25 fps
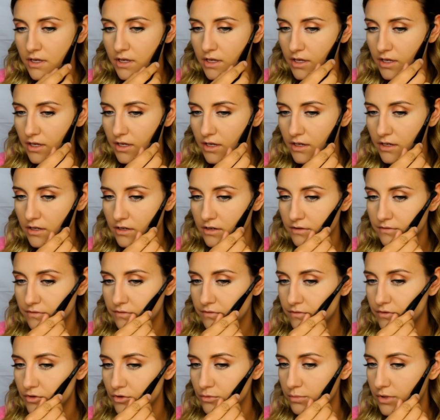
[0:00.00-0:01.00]
And
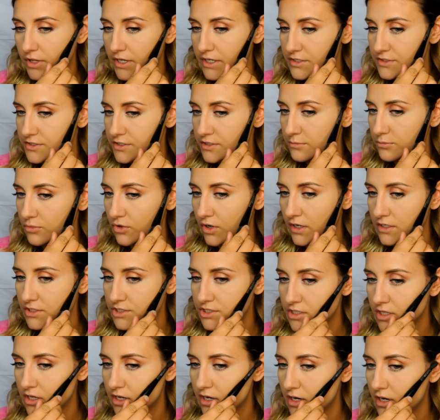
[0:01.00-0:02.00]
if you place your brush
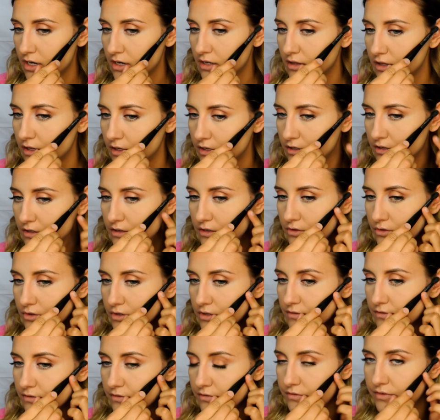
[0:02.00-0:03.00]
there, like you
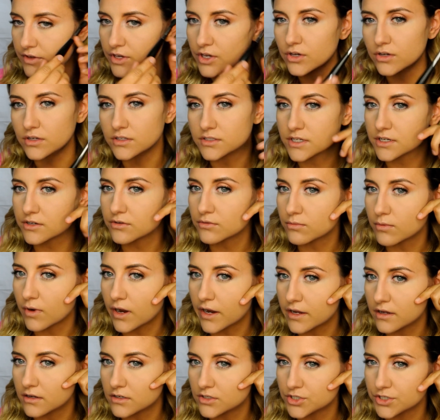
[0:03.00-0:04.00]
can feel it's like
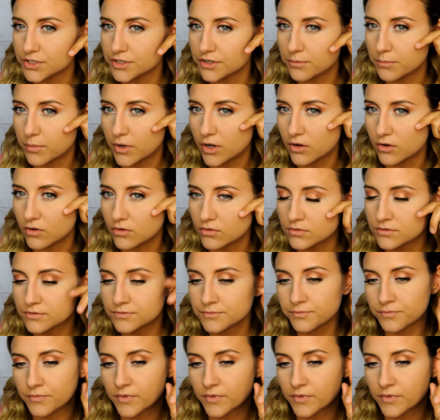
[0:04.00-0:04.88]
right under your bone,